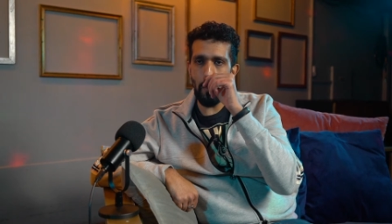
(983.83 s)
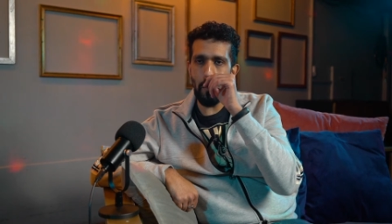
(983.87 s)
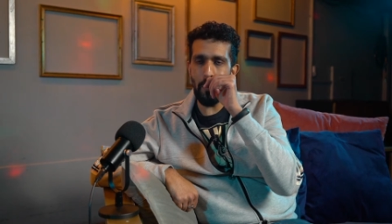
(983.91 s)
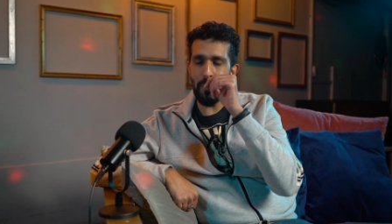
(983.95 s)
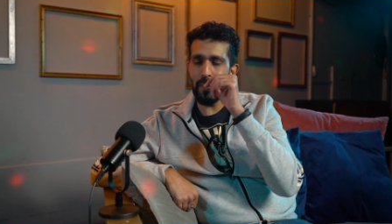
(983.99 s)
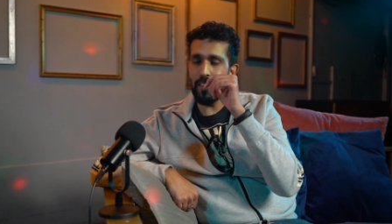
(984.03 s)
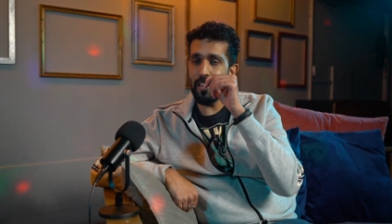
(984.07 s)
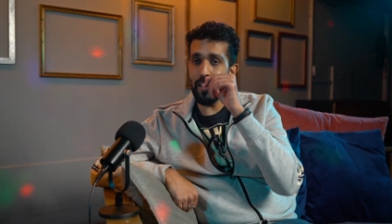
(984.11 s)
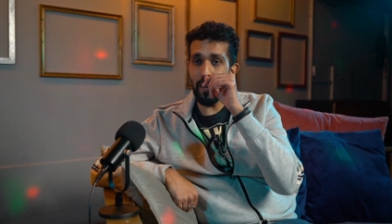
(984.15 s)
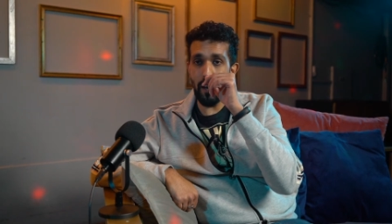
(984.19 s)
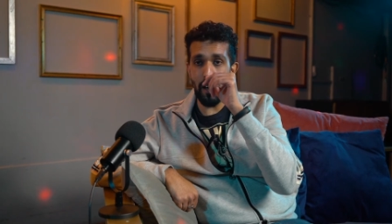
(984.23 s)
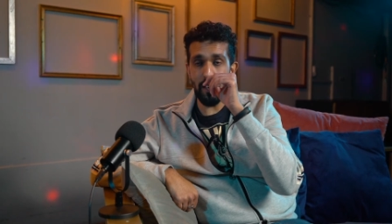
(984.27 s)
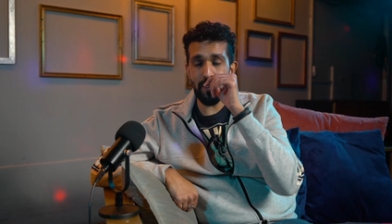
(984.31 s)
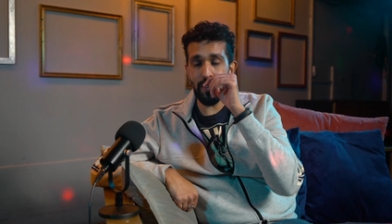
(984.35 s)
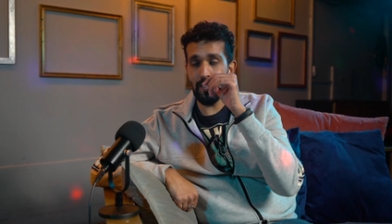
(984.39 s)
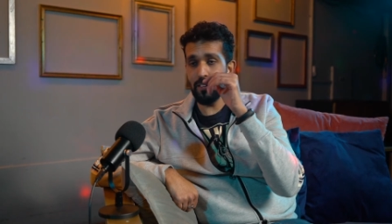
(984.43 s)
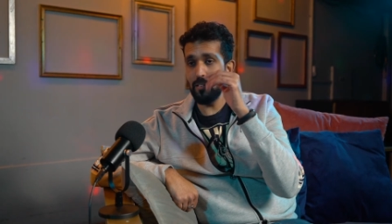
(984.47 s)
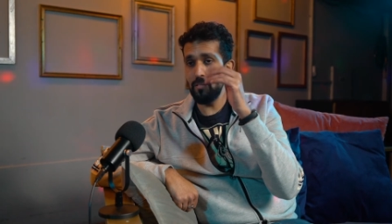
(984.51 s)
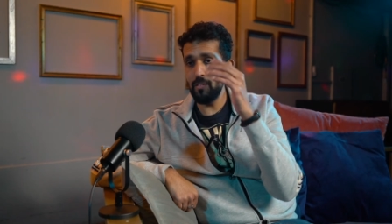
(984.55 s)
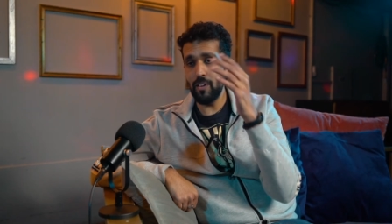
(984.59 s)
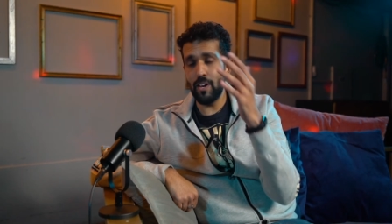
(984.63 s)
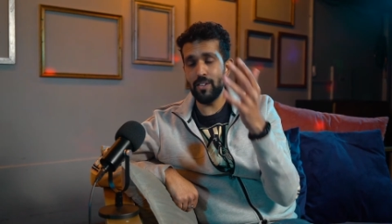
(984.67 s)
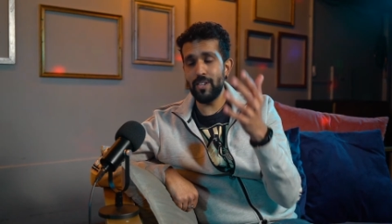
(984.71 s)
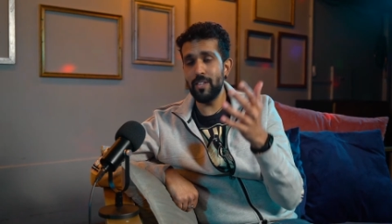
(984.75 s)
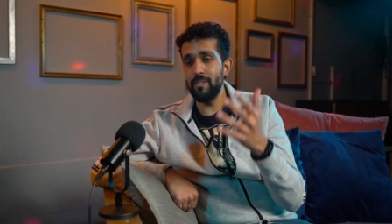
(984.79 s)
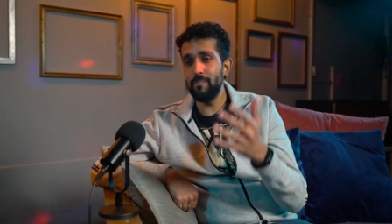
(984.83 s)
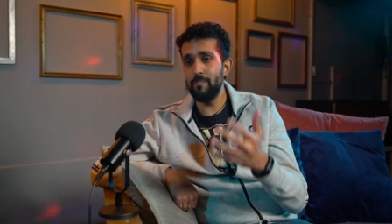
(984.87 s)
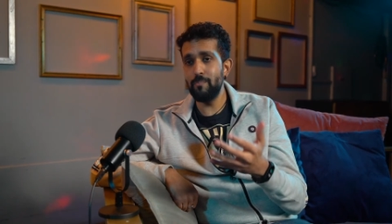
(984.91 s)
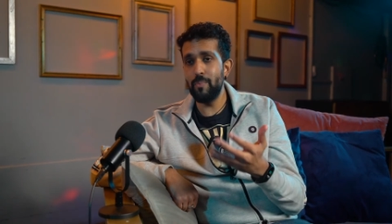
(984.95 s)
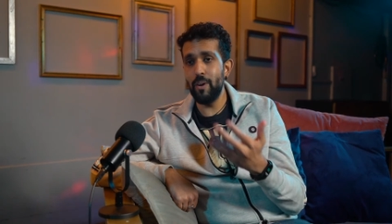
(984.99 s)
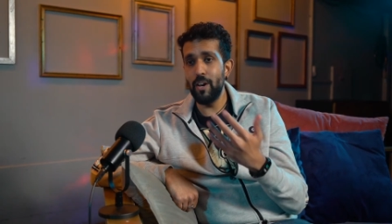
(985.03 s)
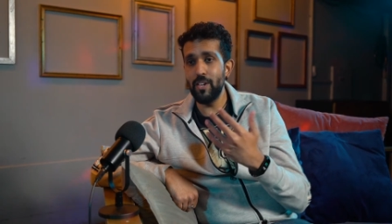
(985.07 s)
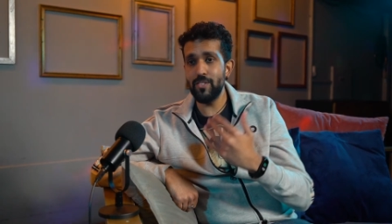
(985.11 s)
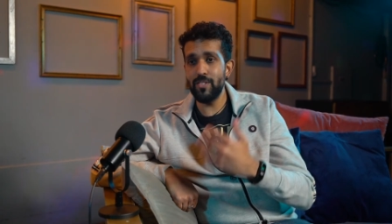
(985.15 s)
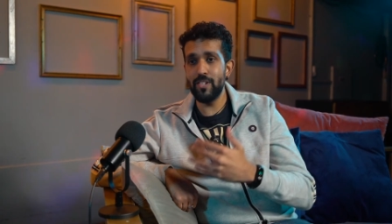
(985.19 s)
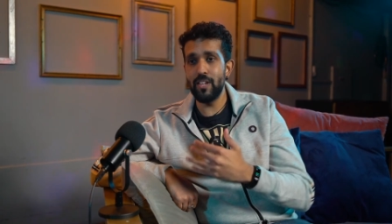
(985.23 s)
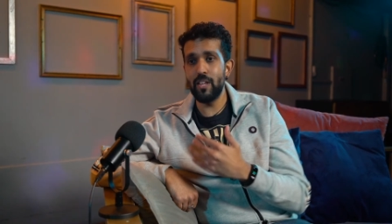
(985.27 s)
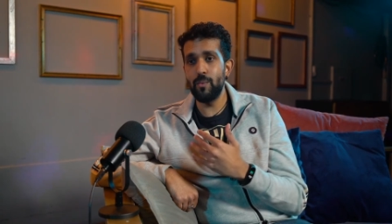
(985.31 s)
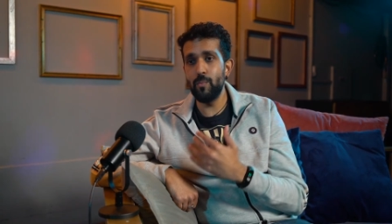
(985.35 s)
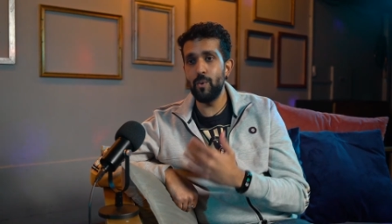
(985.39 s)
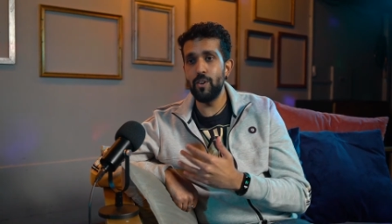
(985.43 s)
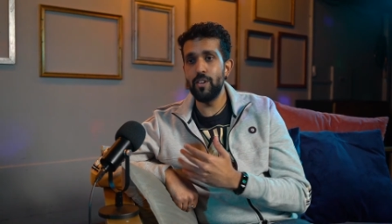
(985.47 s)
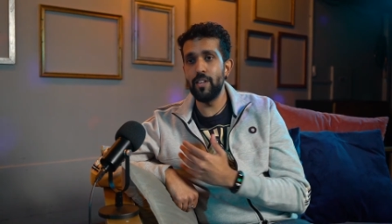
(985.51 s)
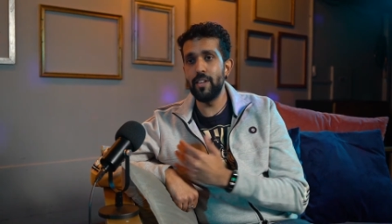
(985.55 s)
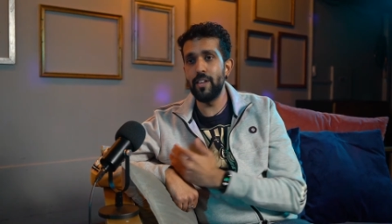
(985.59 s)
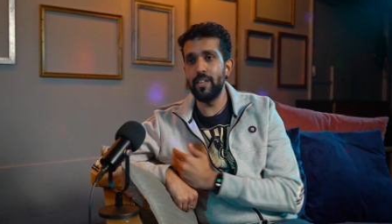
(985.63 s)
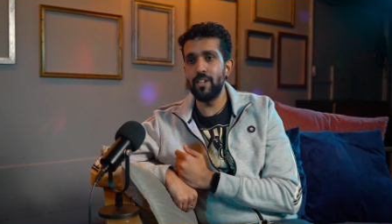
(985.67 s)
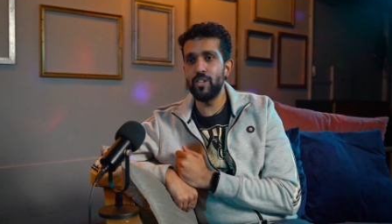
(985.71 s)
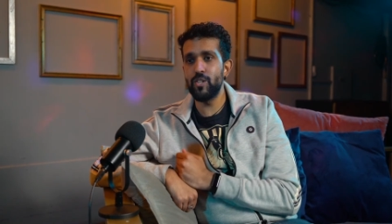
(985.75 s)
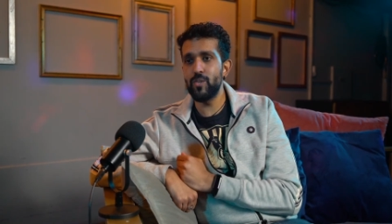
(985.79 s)
yeah, I didn't I didn't personally
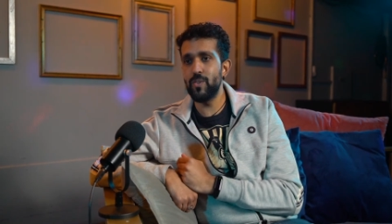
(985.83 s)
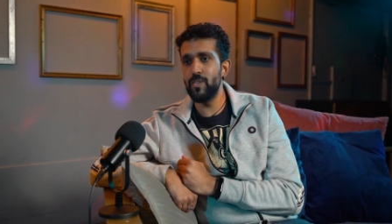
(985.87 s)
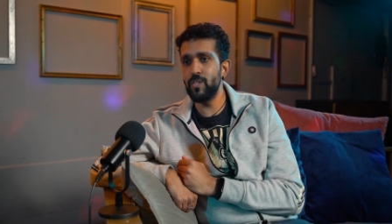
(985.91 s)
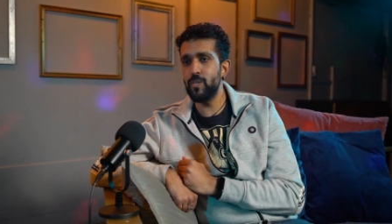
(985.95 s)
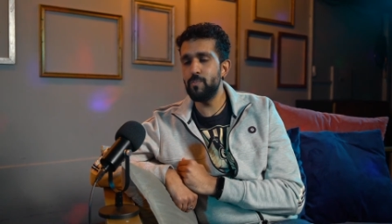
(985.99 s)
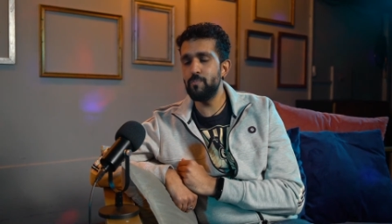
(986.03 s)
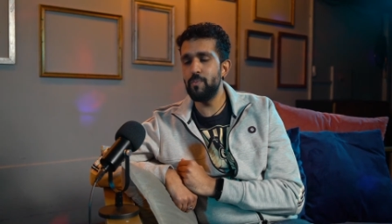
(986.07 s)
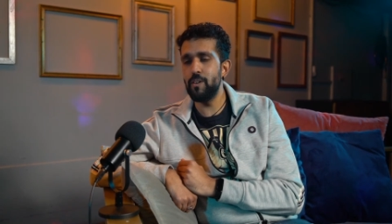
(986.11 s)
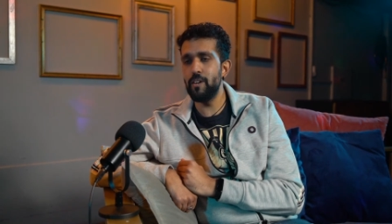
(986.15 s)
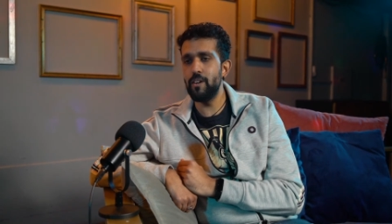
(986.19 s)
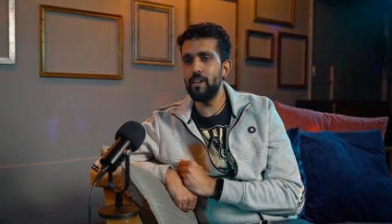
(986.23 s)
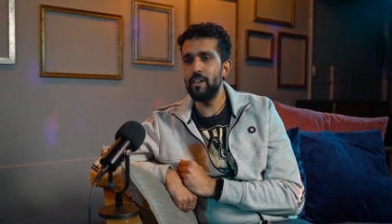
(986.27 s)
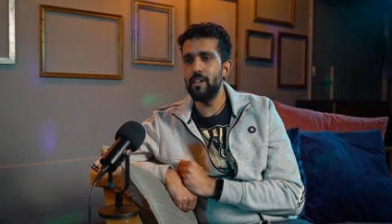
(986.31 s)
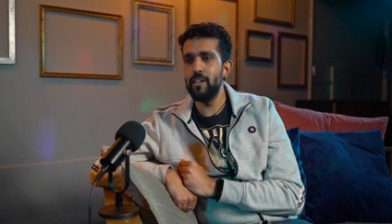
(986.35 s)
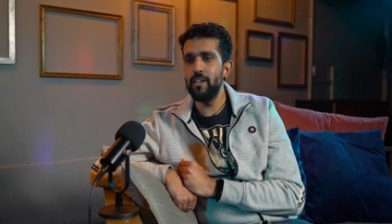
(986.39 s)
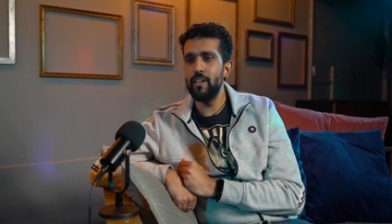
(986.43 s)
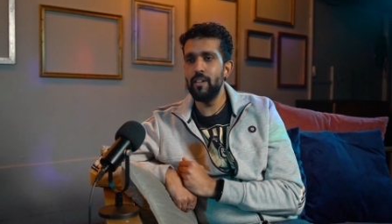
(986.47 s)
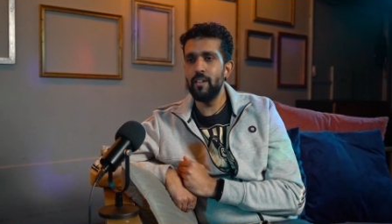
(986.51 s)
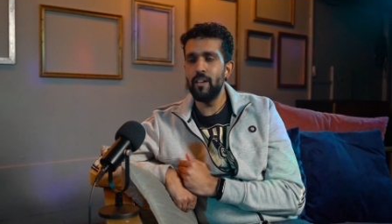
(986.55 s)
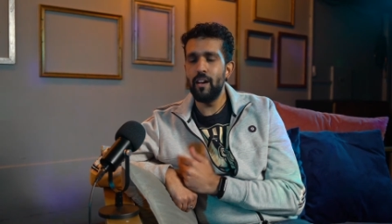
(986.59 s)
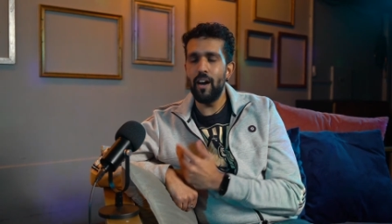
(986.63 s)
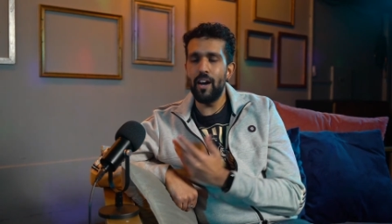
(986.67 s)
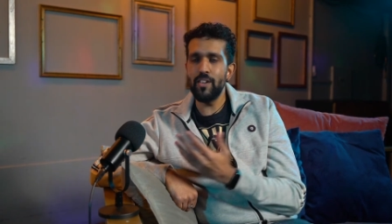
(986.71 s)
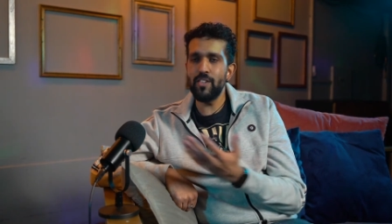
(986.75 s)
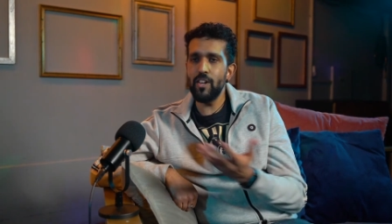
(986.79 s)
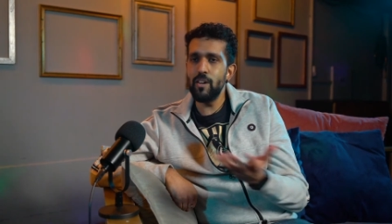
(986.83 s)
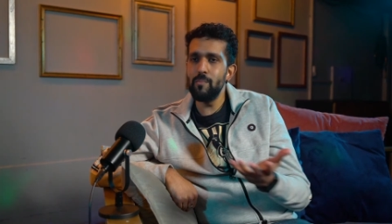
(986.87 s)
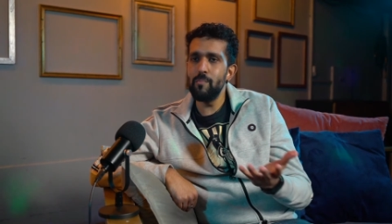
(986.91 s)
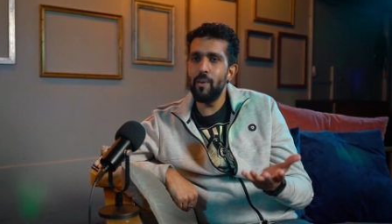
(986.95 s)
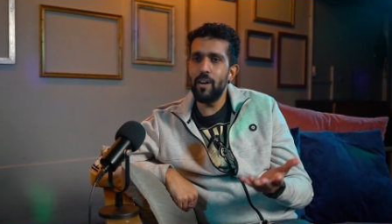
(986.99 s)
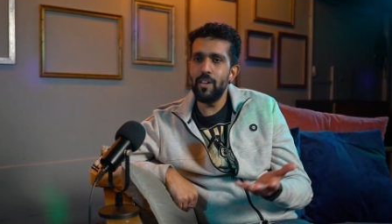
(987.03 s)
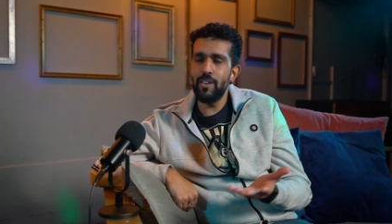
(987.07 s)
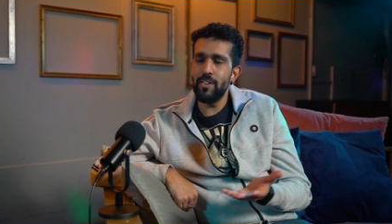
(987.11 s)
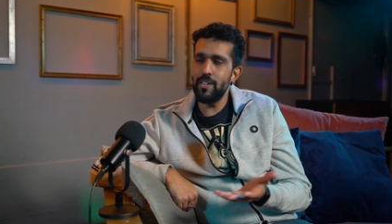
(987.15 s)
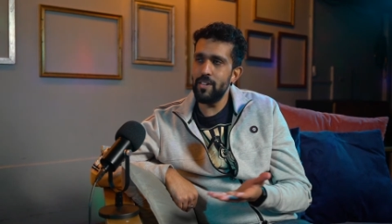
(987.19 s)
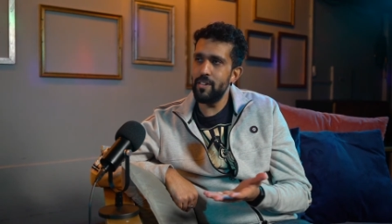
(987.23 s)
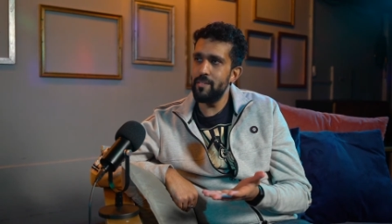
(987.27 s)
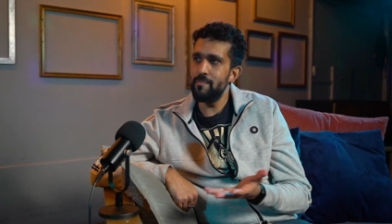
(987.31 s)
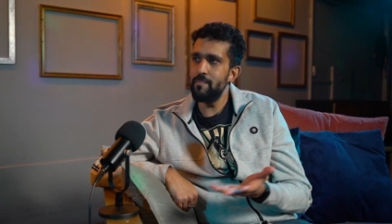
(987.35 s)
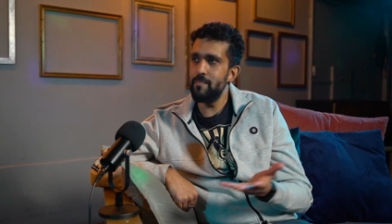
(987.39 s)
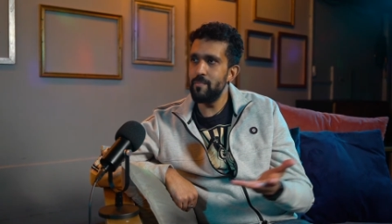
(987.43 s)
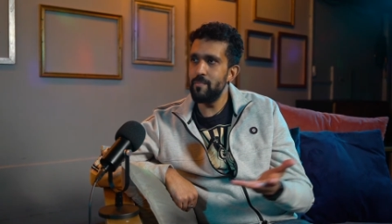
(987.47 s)
want an entrance, but I don't mind it.